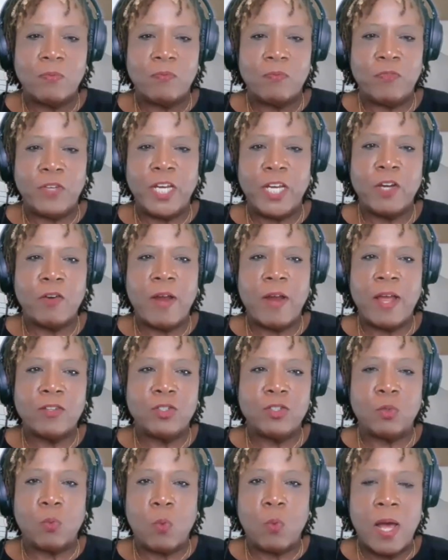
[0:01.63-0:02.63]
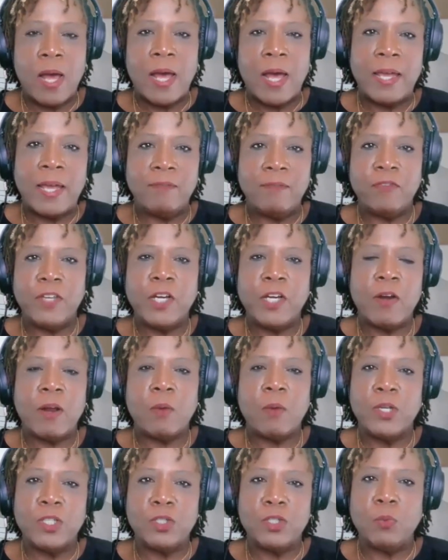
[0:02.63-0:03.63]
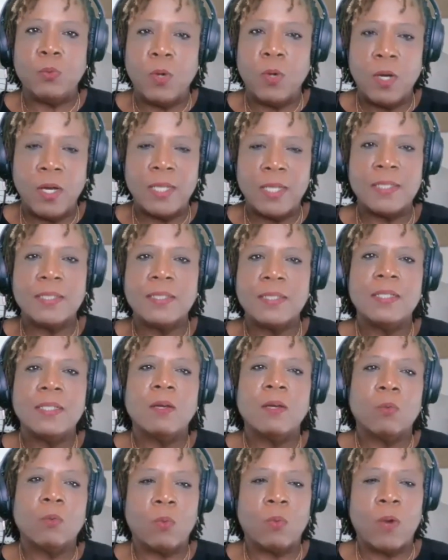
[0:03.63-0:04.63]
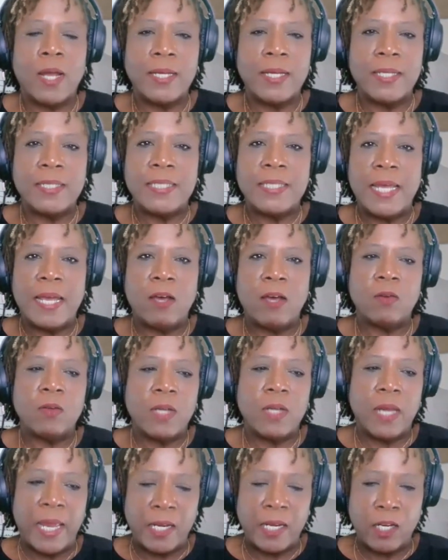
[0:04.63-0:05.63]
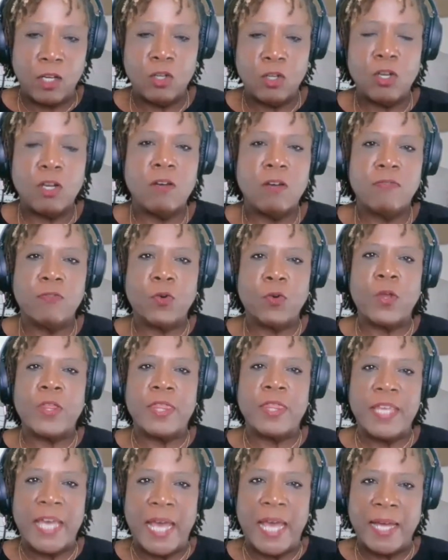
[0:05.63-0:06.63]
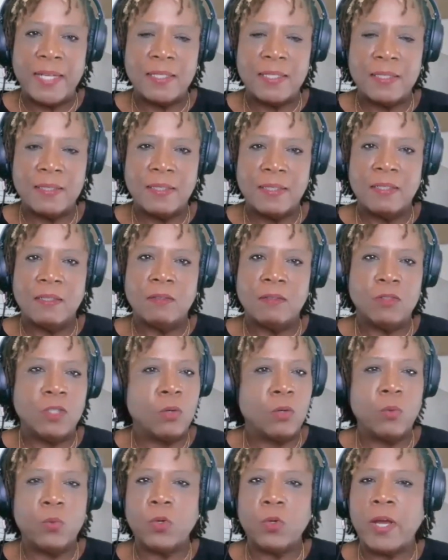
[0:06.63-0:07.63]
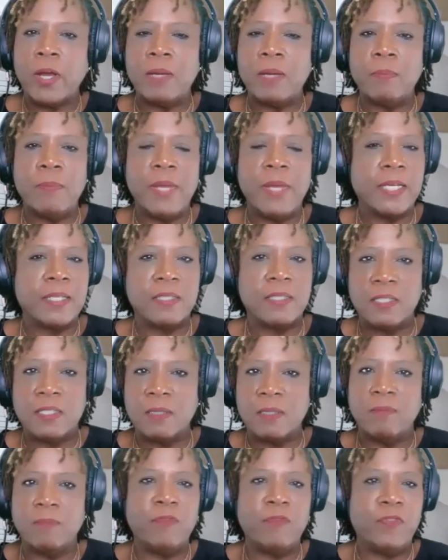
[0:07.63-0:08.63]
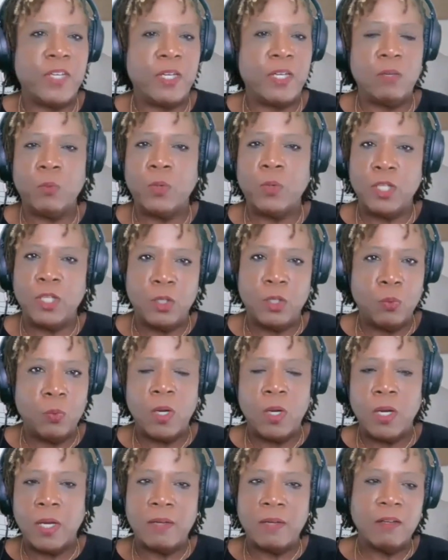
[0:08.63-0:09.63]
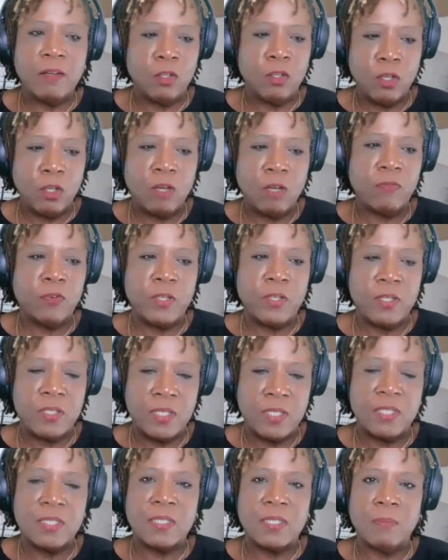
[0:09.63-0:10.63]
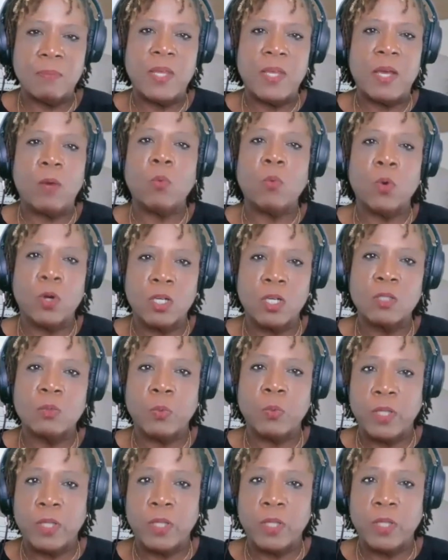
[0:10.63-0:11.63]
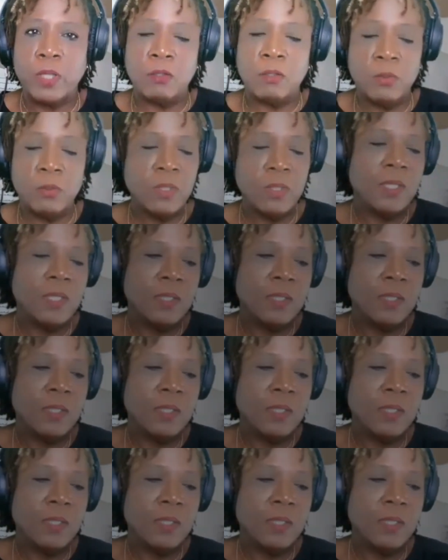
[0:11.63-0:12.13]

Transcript: Figure out your why, figure out what you want, write it down, and look for that. Don't try to make a system fit what you want. Look for the system that works with you.